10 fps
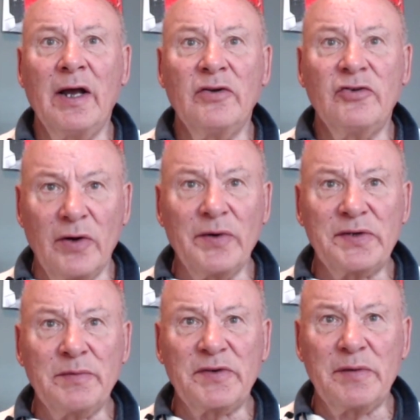Show
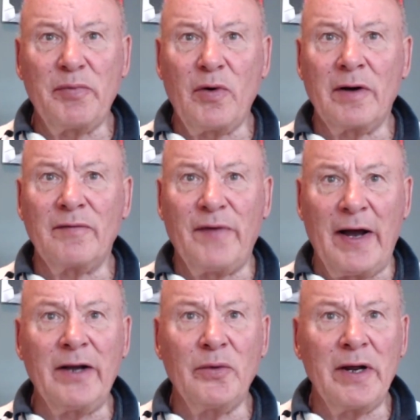some support,
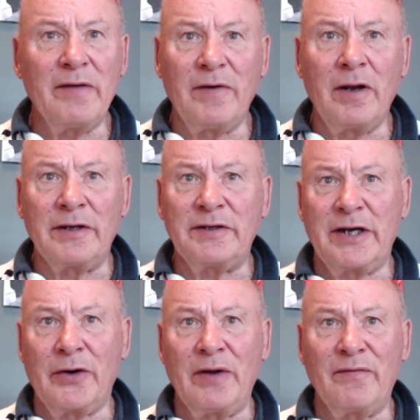find a way of
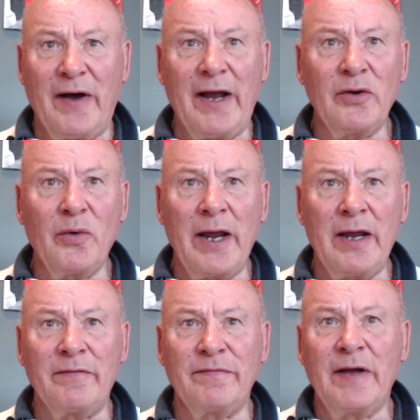volunteering, find a way
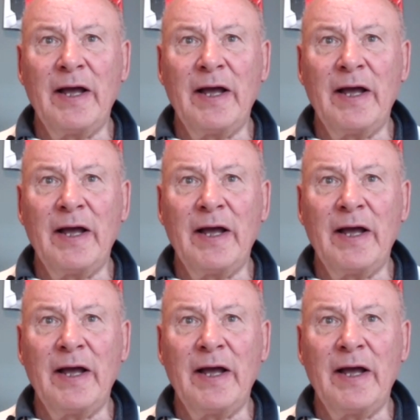of